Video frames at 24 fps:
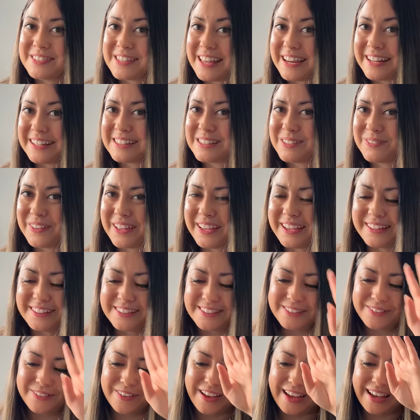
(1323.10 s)
that
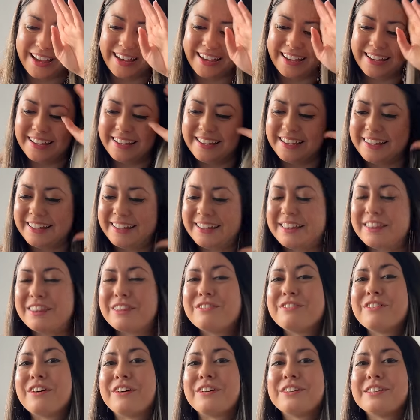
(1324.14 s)
explains why the
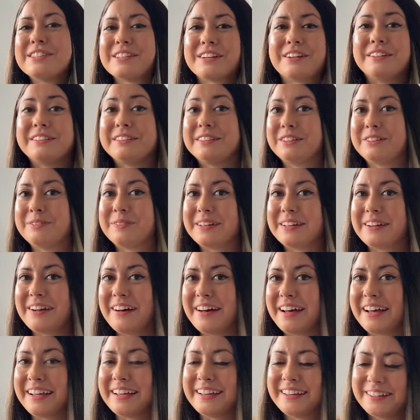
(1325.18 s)
votes are a little bit
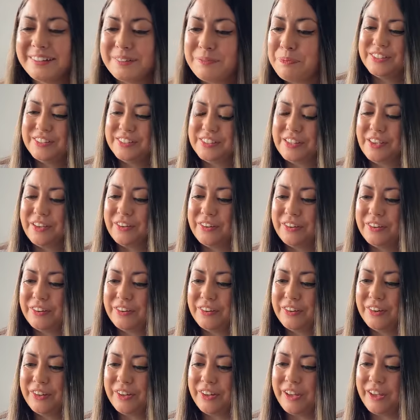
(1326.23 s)
higher.
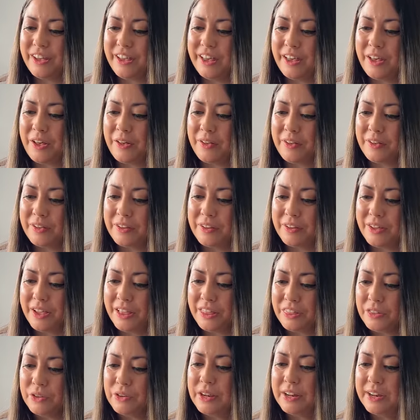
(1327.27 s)
So uh, I
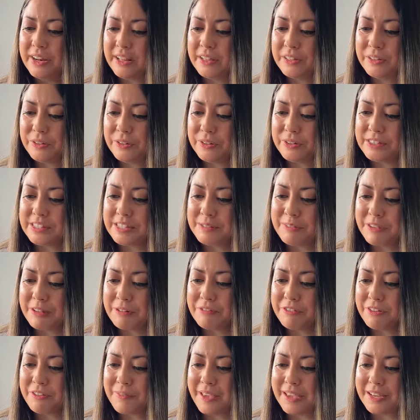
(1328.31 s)
thought I'd include some
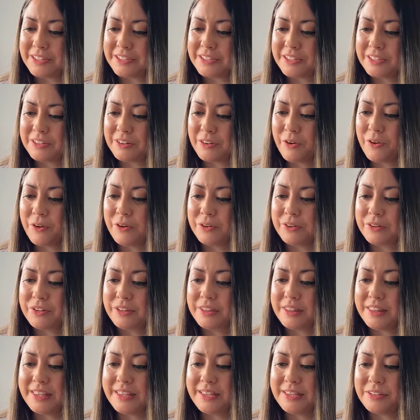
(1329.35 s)
information on
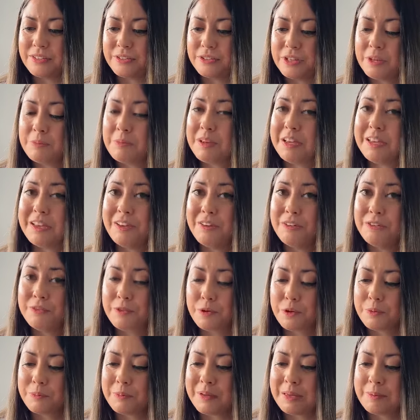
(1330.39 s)
the shipping
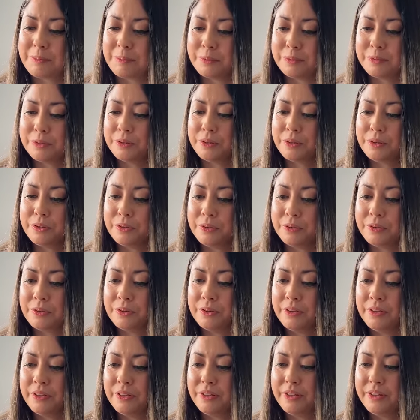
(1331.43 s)
for people who
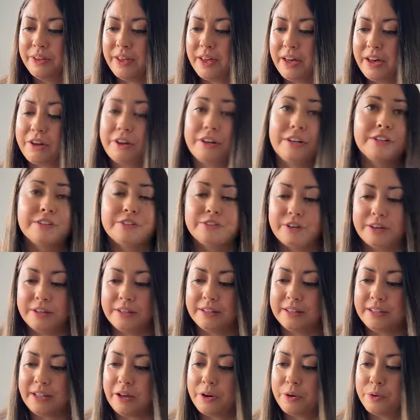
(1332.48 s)
are in
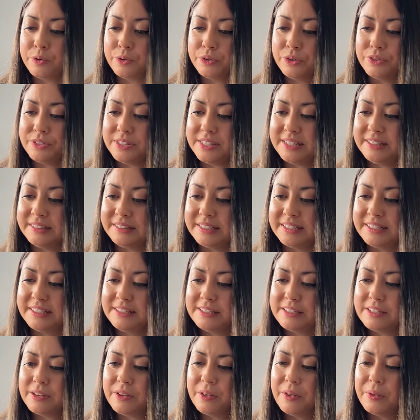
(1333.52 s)
Australia or New Zealand.